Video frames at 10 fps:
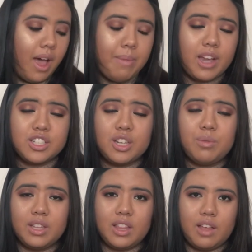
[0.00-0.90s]
I'm actually
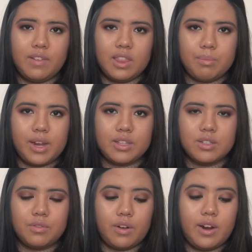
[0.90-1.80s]
really loving the brand
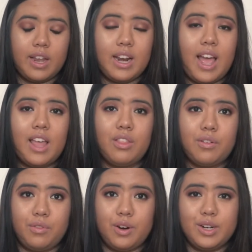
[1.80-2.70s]
so far, and I
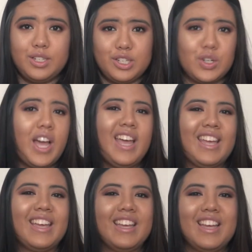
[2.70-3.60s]
look forward to
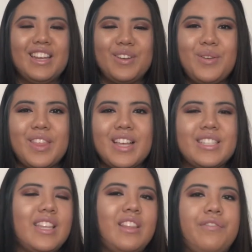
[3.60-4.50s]
trying new
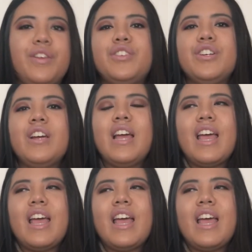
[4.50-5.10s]
things in the future.